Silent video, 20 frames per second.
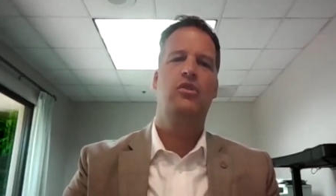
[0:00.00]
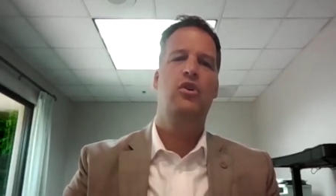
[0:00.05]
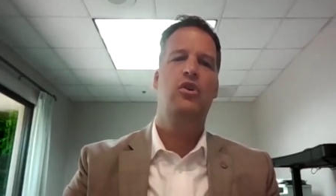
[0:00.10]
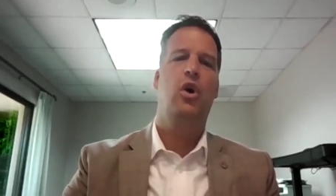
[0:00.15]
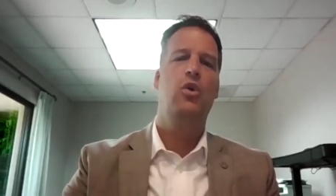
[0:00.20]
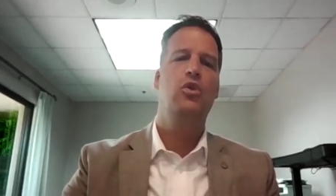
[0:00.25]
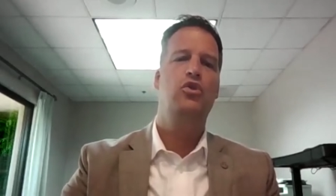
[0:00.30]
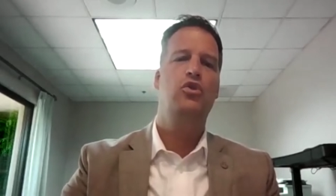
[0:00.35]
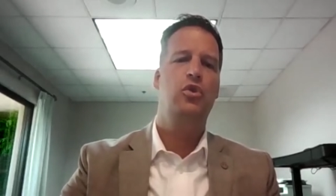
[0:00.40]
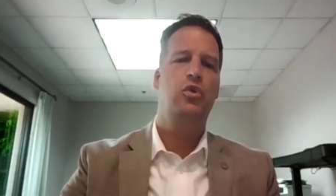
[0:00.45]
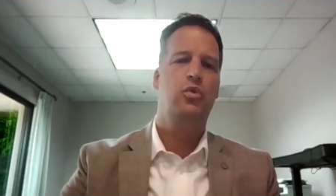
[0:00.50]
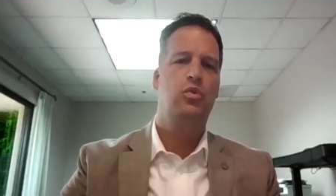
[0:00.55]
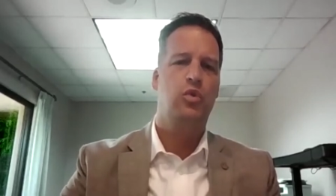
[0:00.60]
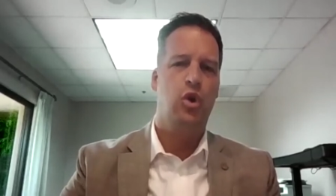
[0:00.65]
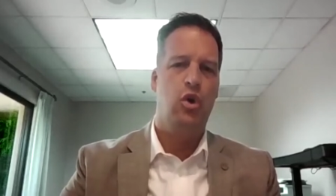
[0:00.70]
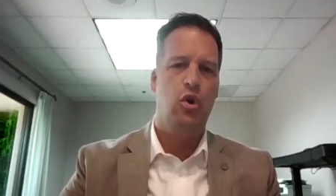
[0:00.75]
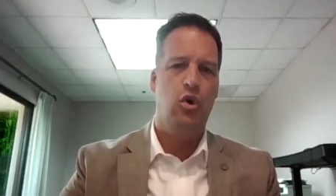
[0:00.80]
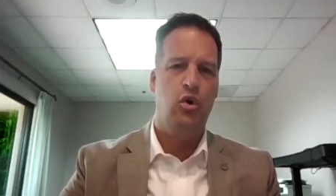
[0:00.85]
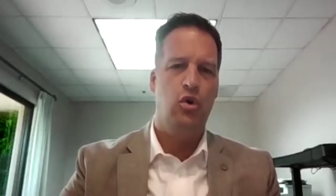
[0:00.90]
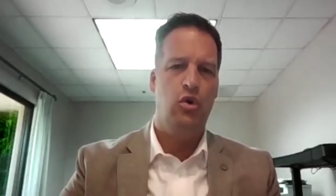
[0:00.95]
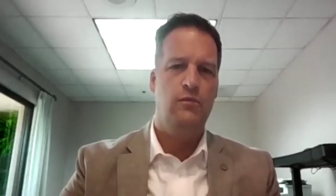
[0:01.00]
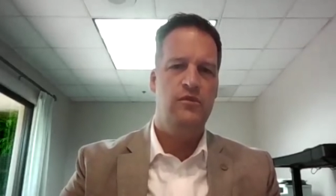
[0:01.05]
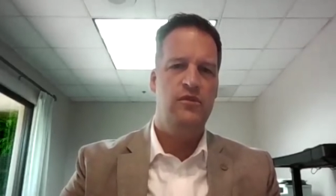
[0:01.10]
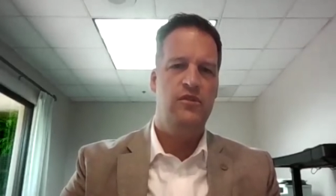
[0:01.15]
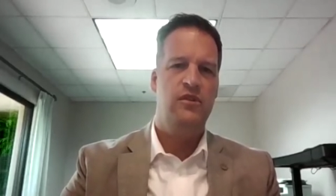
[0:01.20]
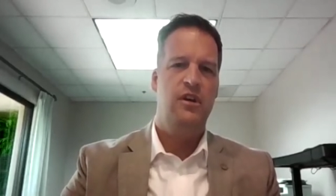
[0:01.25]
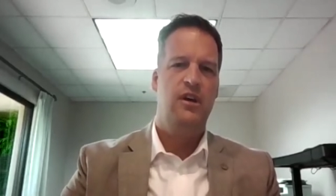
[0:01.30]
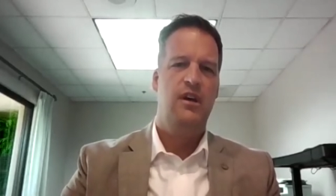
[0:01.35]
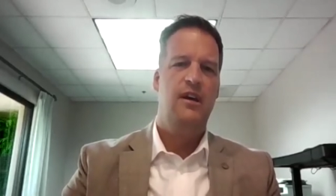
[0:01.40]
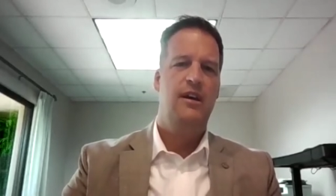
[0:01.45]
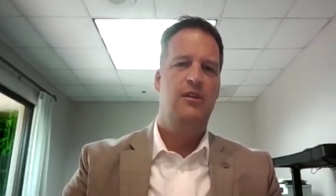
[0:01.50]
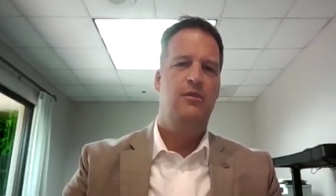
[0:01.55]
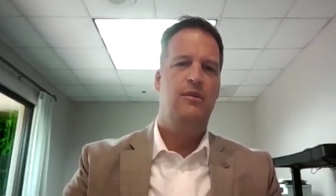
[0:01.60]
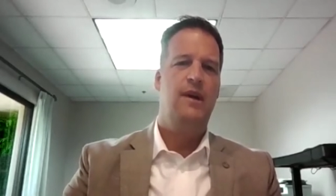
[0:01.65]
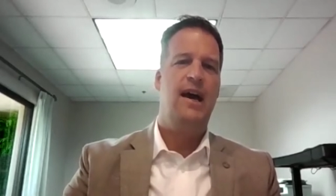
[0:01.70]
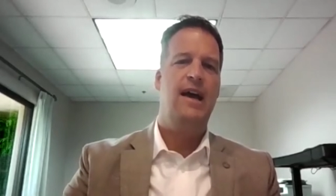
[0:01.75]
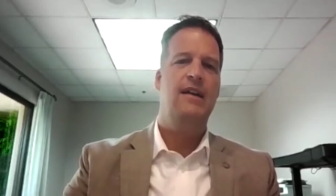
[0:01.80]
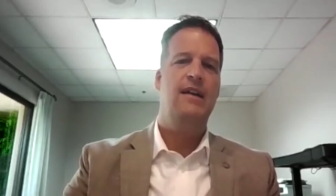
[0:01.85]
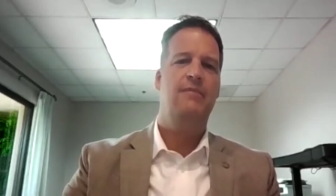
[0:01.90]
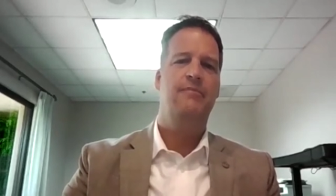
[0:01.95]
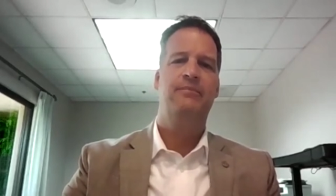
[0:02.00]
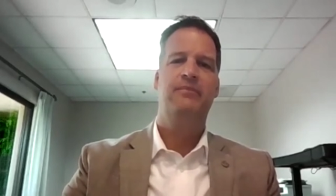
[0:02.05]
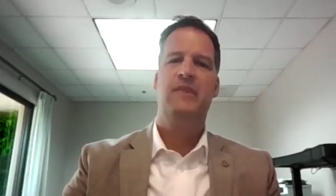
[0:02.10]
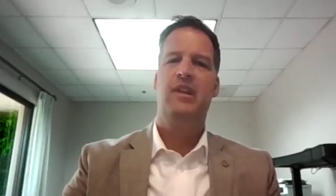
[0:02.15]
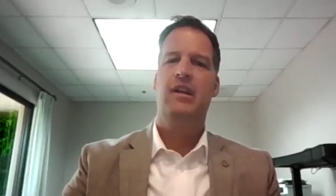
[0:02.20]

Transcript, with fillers: go to rooms, right?